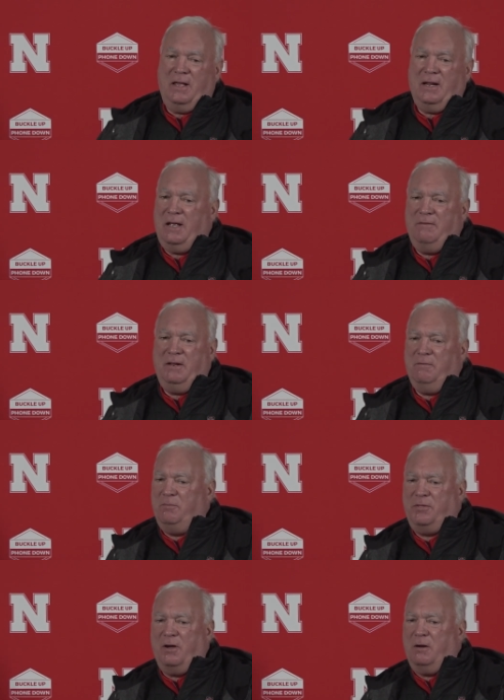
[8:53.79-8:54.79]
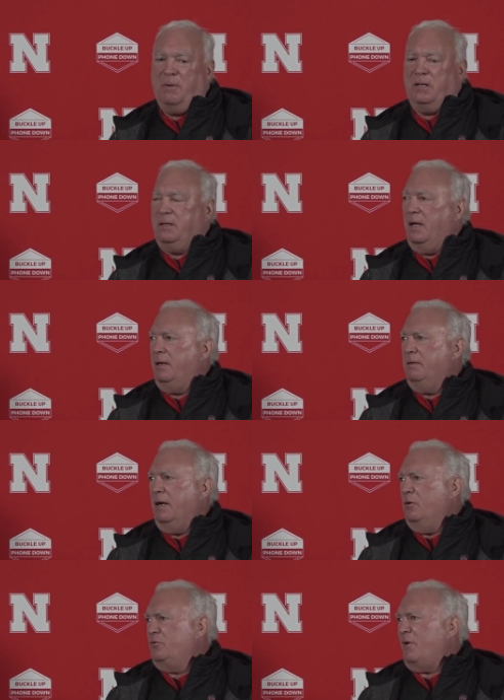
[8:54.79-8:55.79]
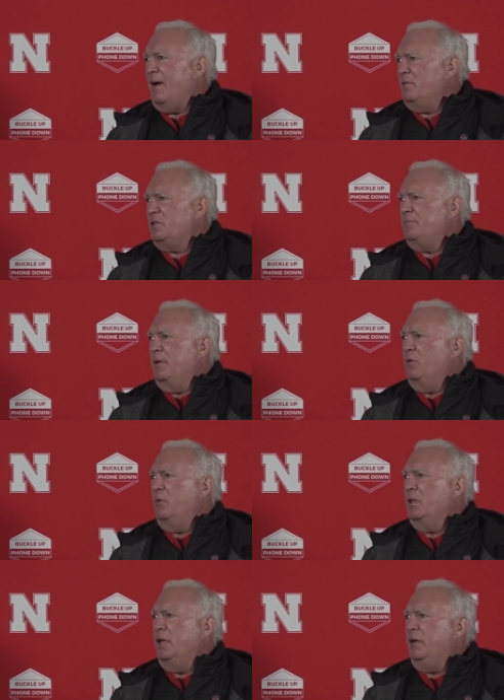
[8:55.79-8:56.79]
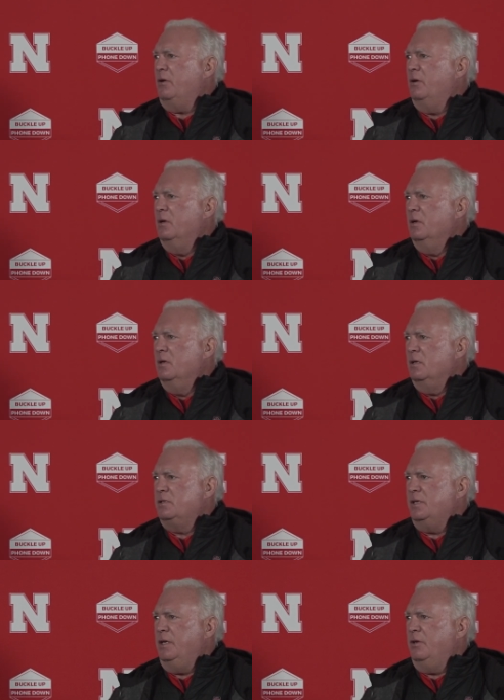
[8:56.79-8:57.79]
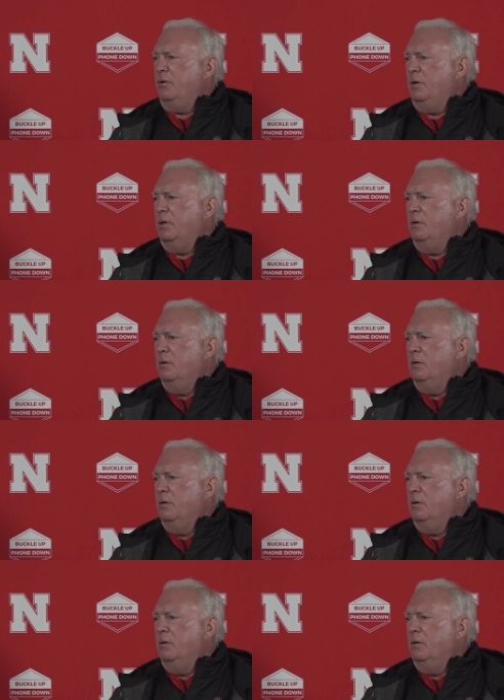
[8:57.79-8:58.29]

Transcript: I haven't even thought about that. I know Travis has been the one leader, the senior, and,